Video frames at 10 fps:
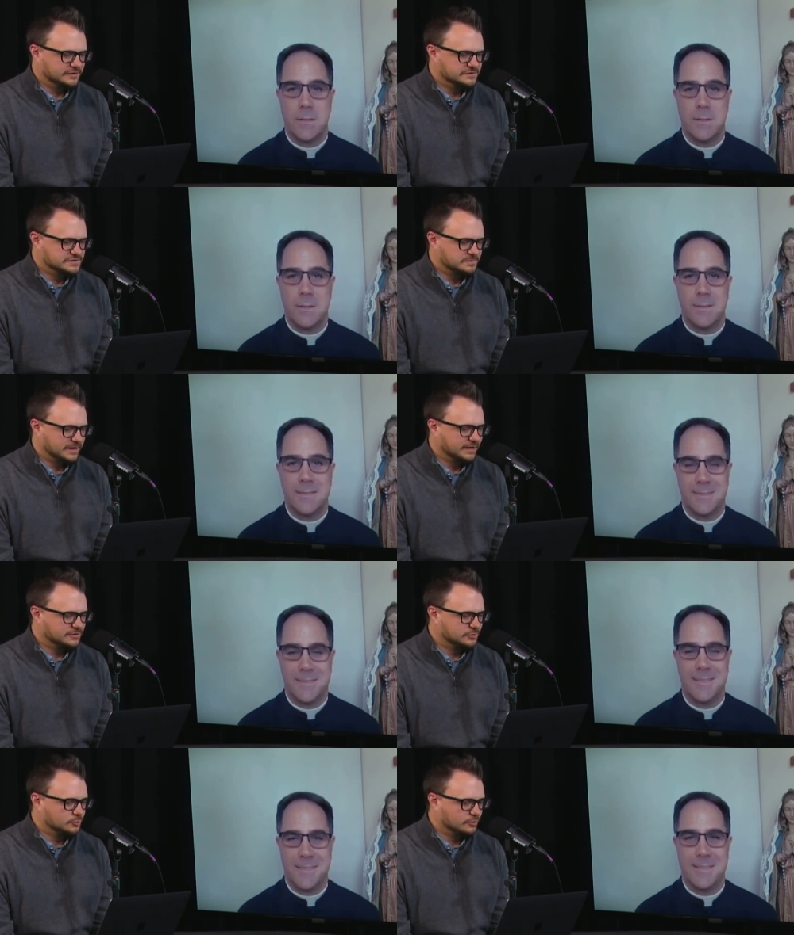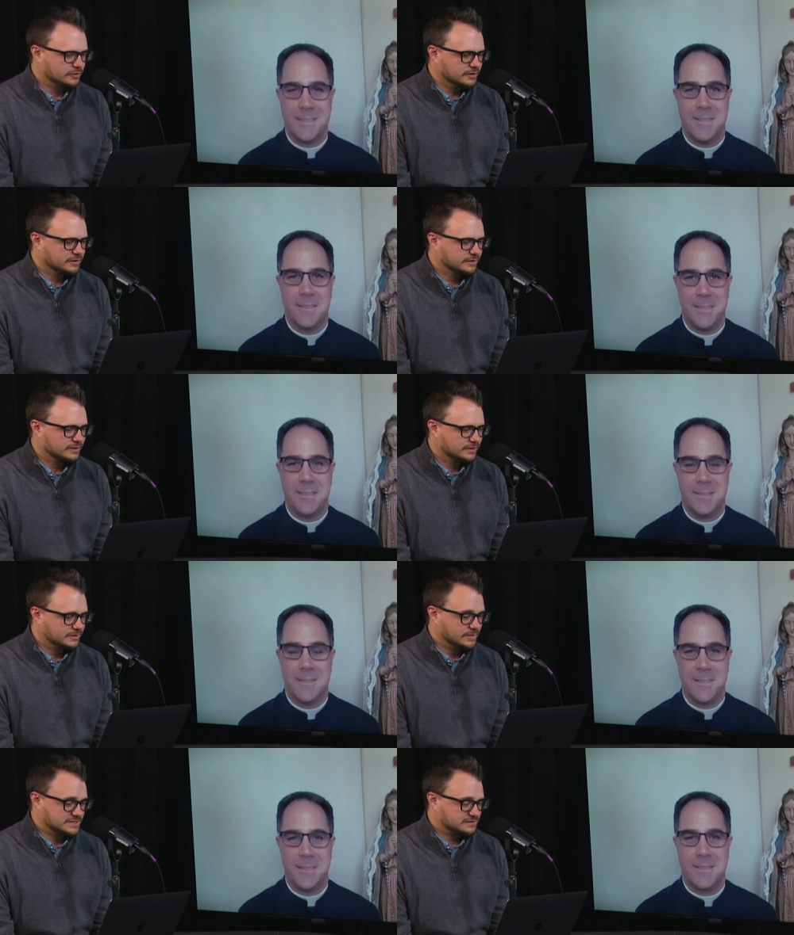Speaker 1: in Japan. You were
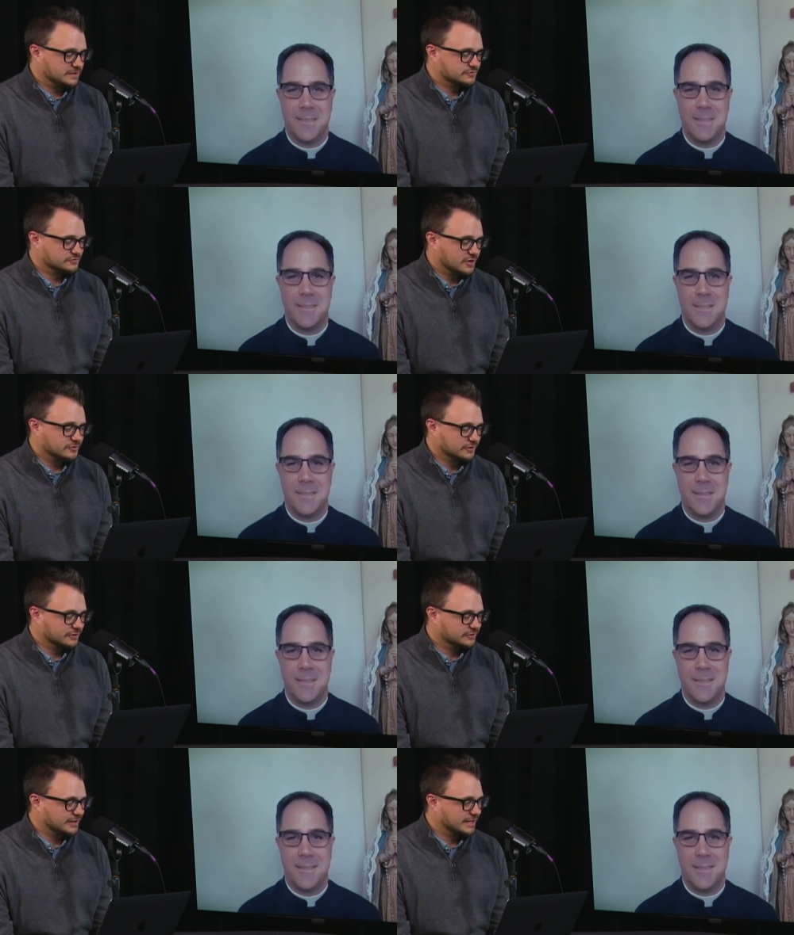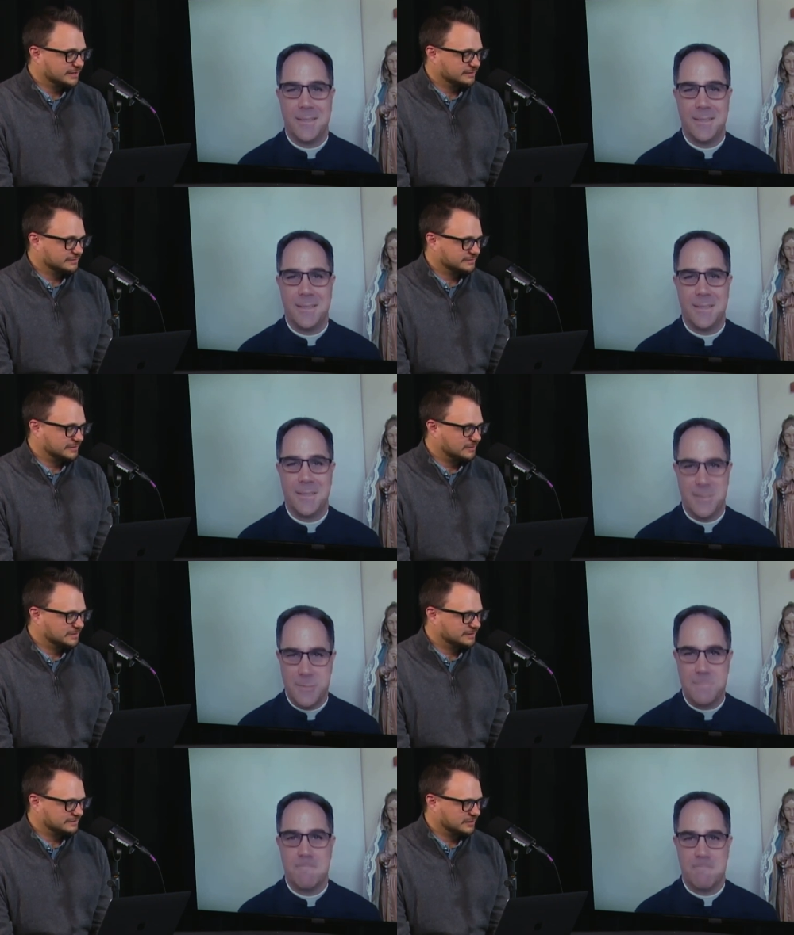basically a drug runner, right? Or tell
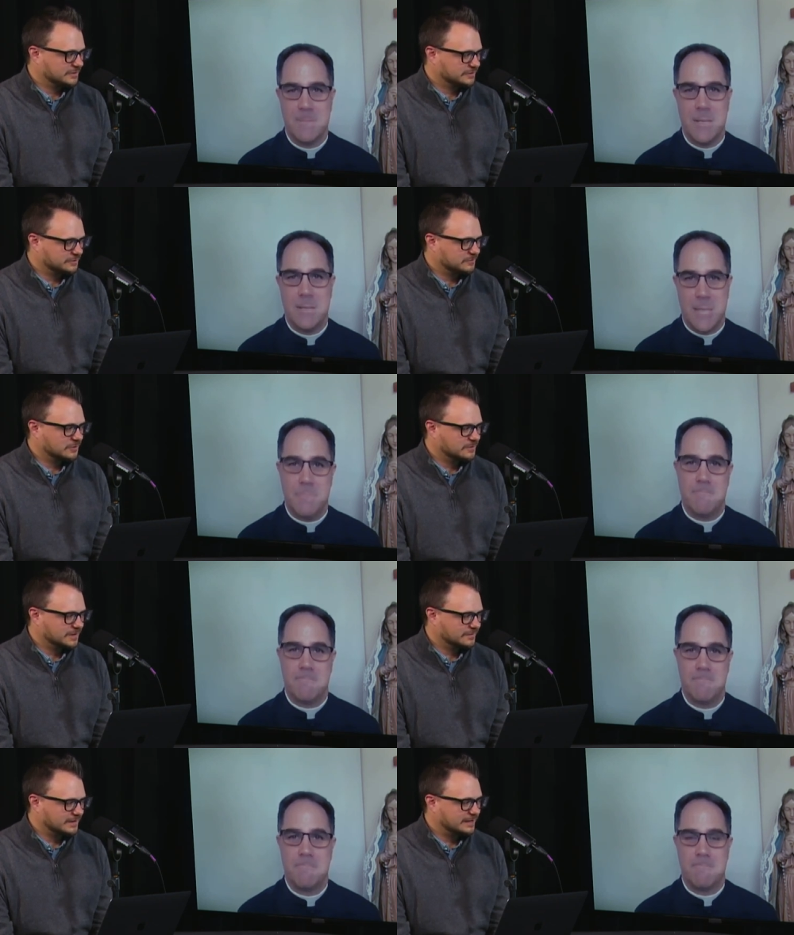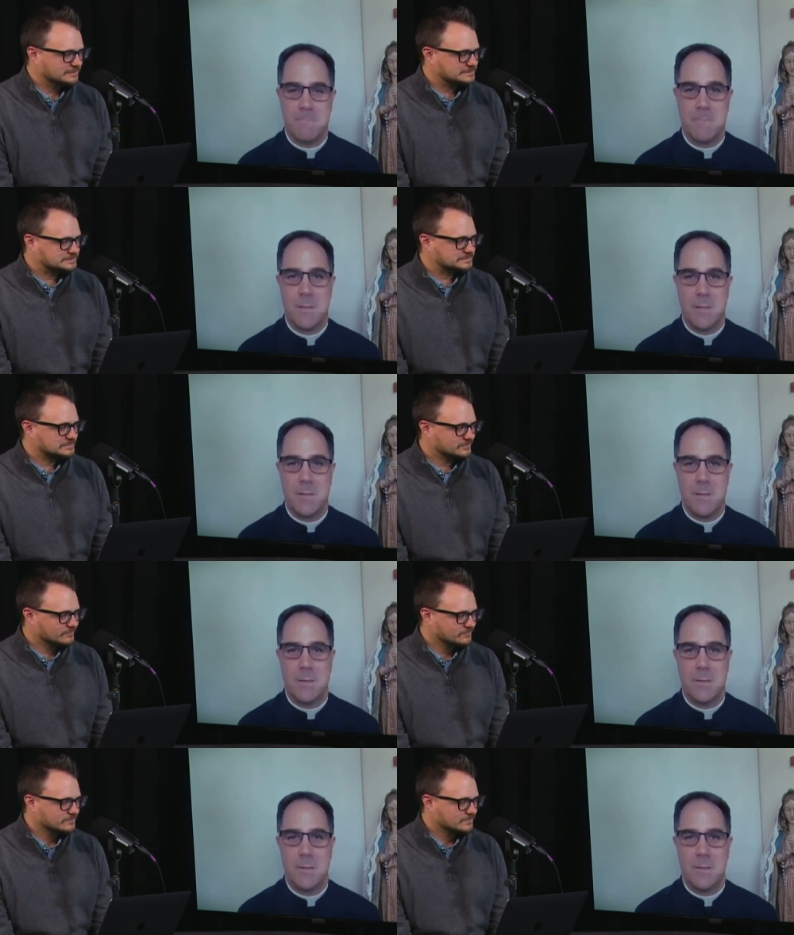me, tell me a yep. little more about that.
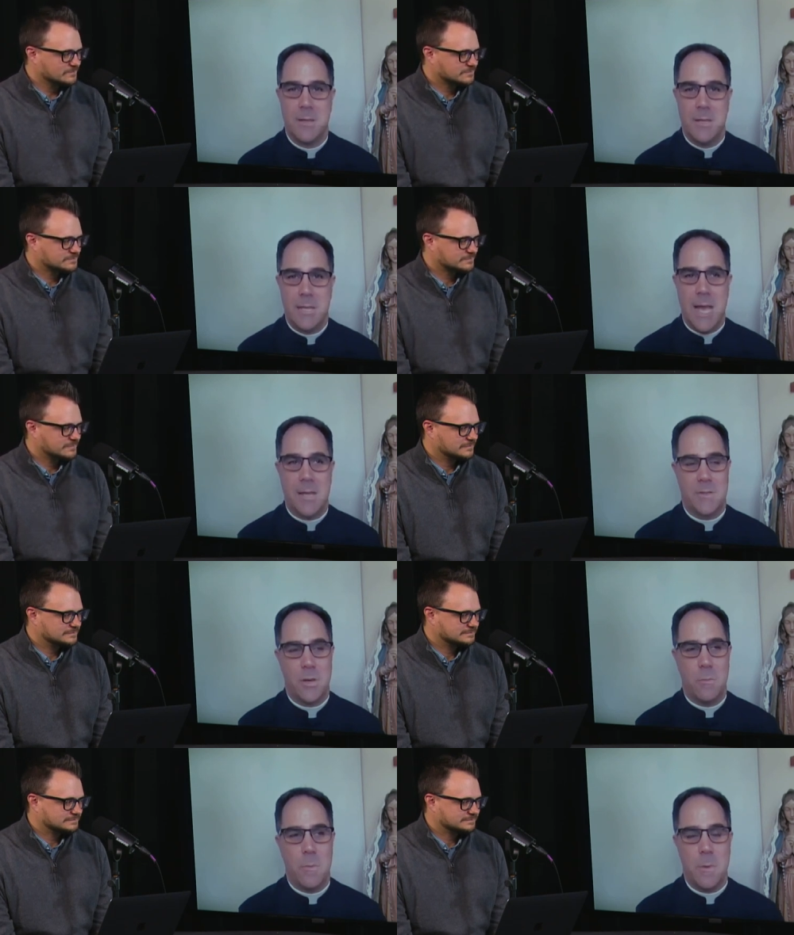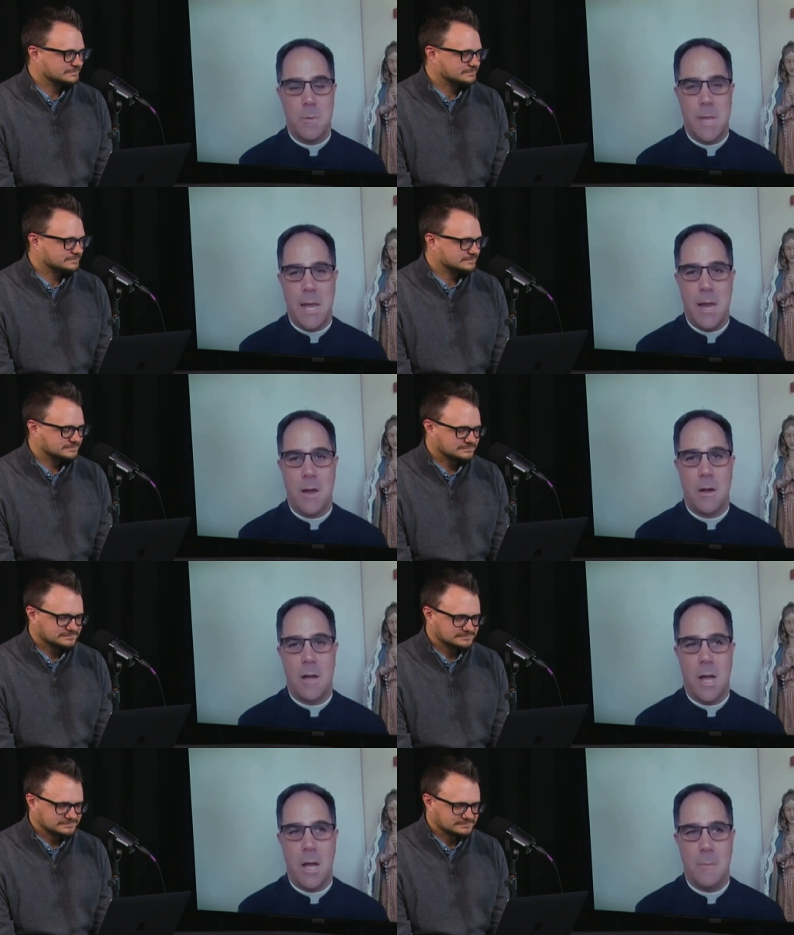
Speaker 2: Yeah, so when we were there,
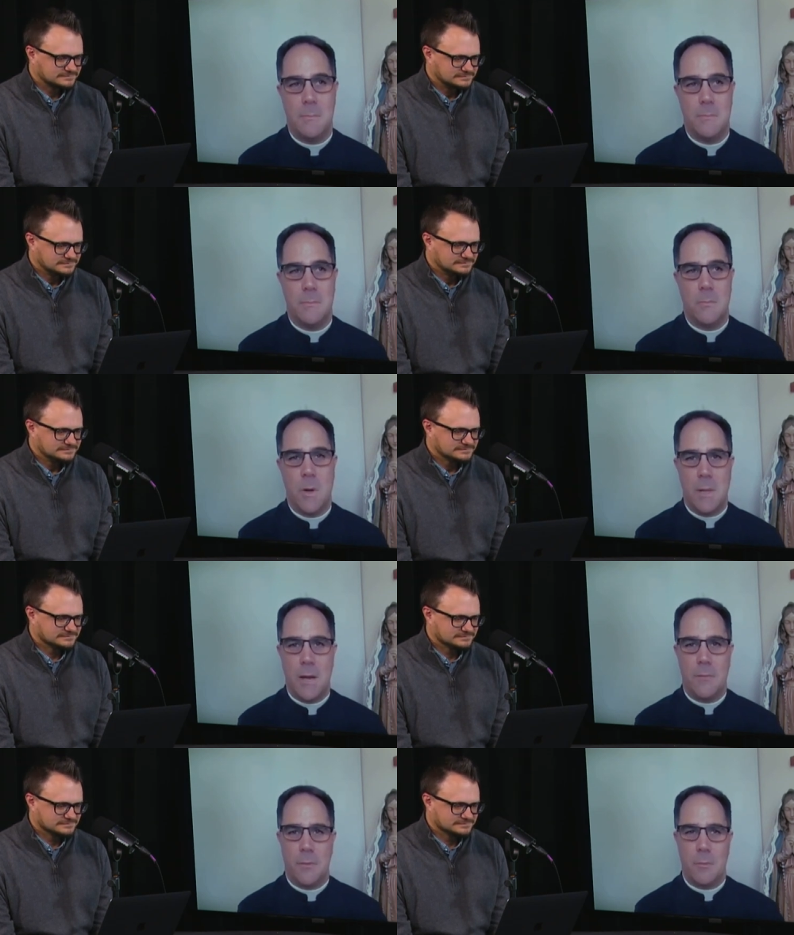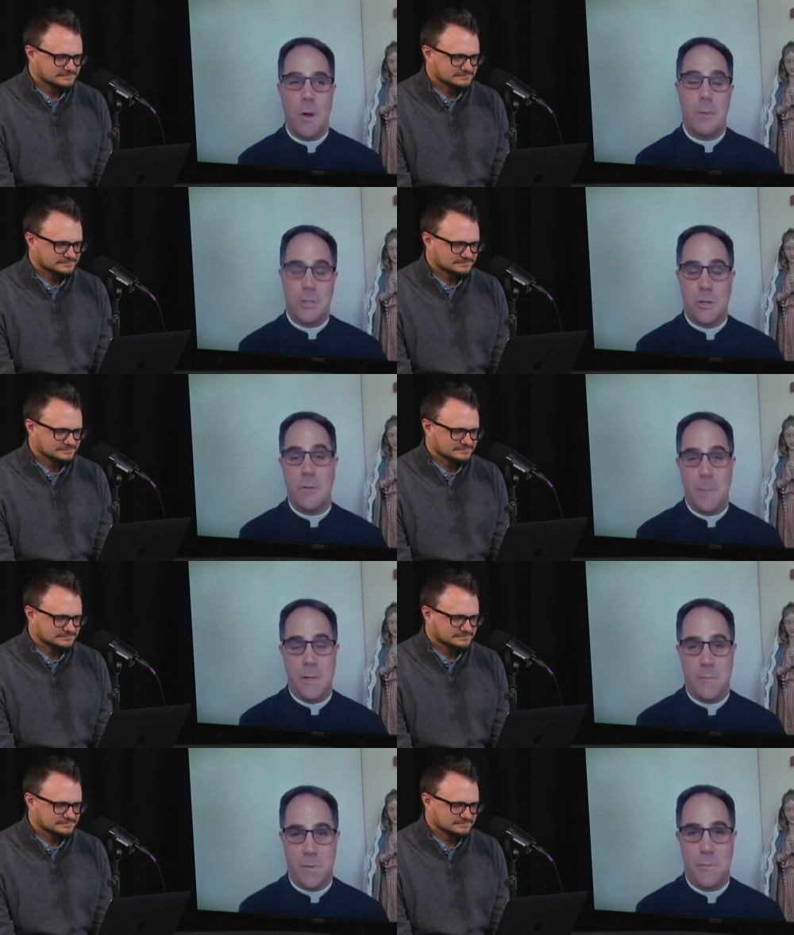um, we were there for well, we should have been there for
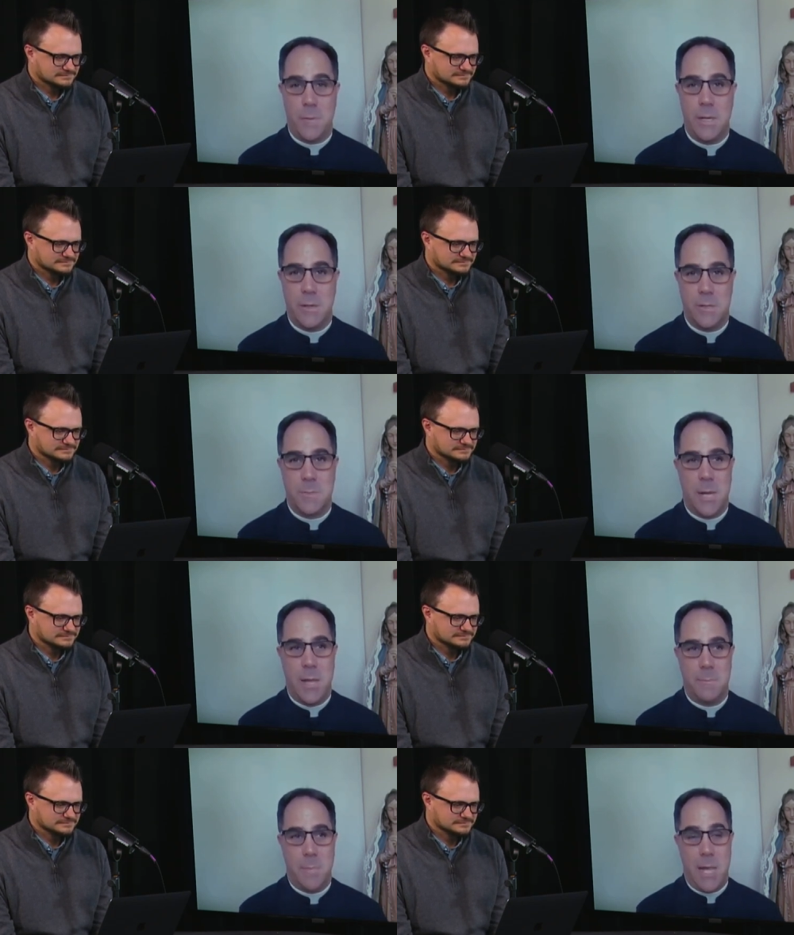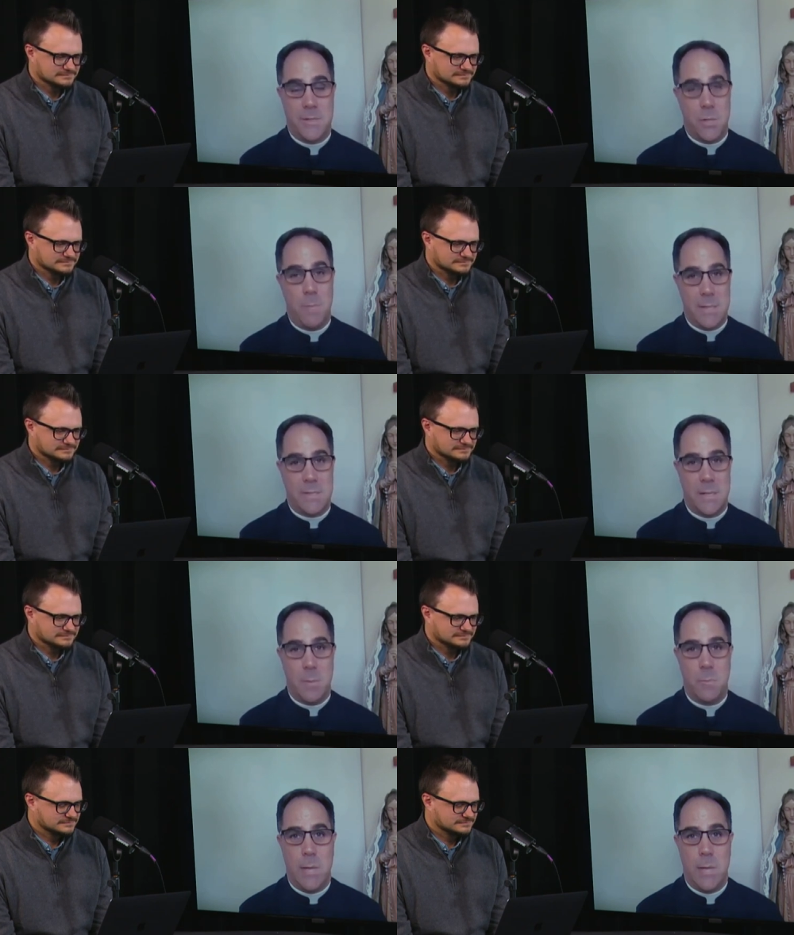three years, but I I so messed it up, we had to